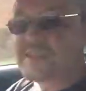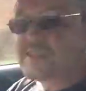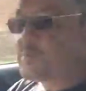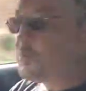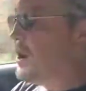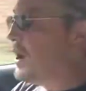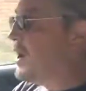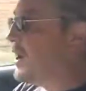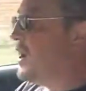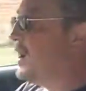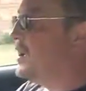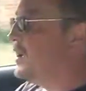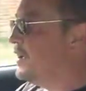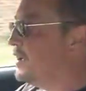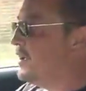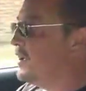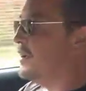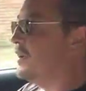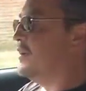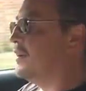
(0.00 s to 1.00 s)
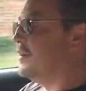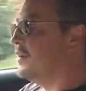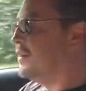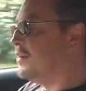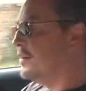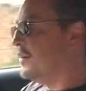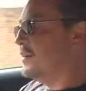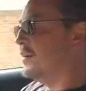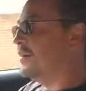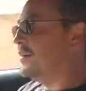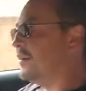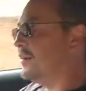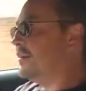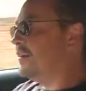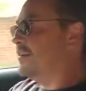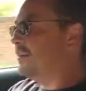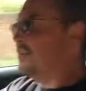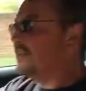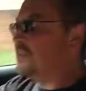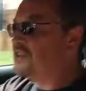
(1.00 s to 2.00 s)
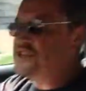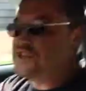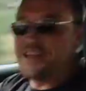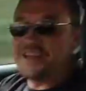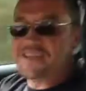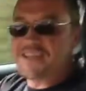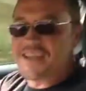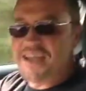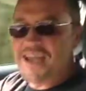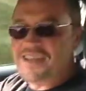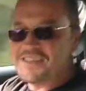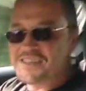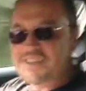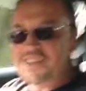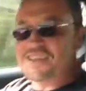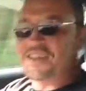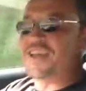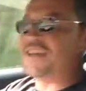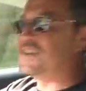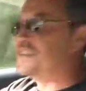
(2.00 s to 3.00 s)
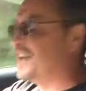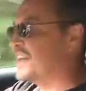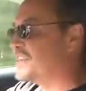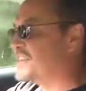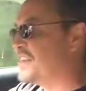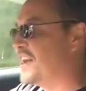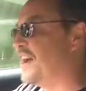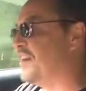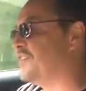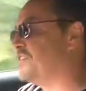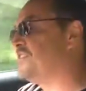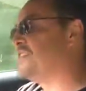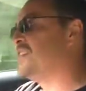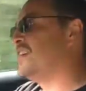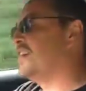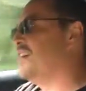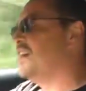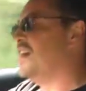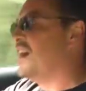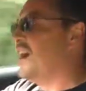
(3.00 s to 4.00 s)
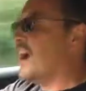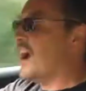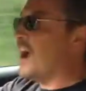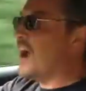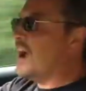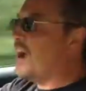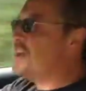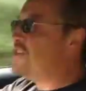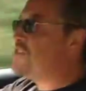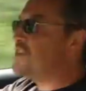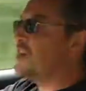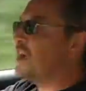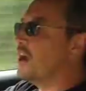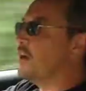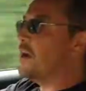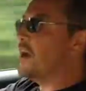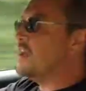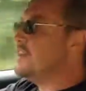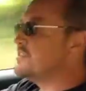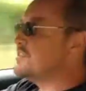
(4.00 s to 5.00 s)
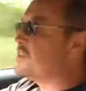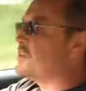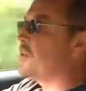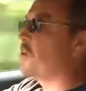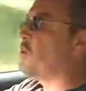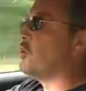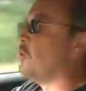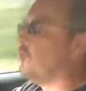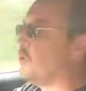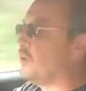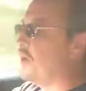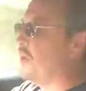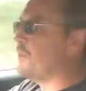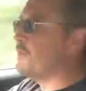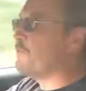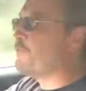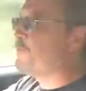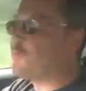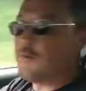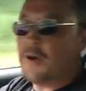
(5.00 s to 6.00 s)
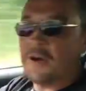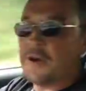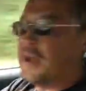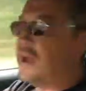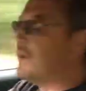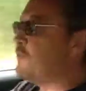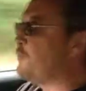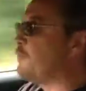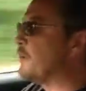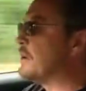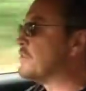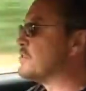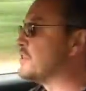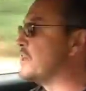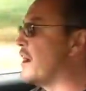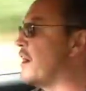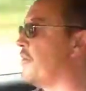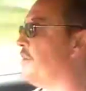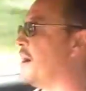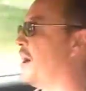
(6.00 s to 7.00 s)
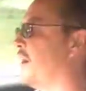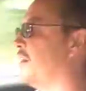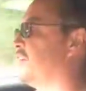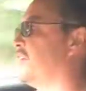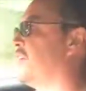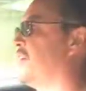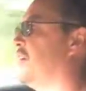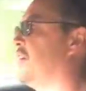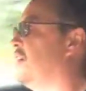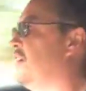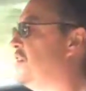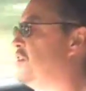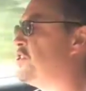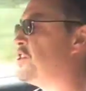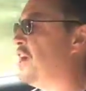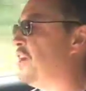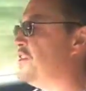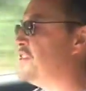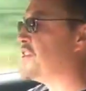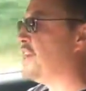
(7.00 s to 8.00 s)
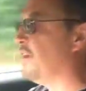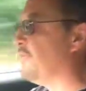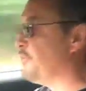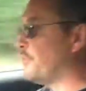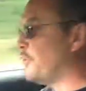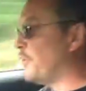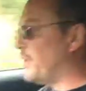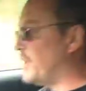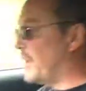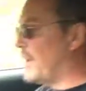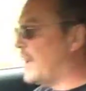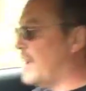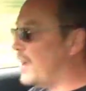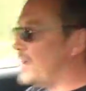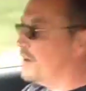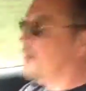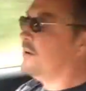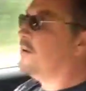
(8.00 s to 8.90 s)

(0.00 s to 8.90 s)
is where the GT86 excels. As you go into the corner, the front end feels direct. You change down through the gear,